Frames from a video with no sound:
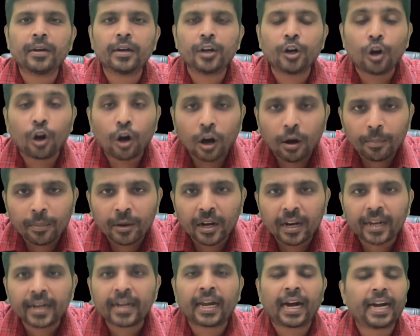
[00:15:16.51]

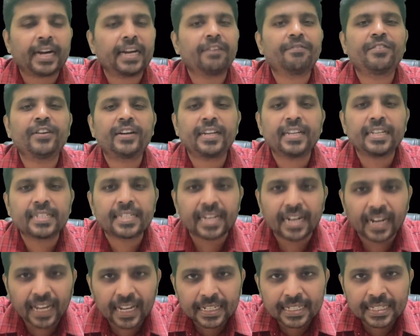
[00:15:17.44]
globulin, and if it is
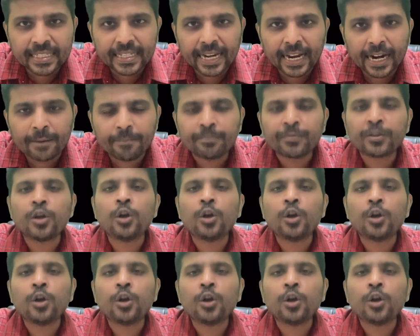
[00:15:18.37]
less than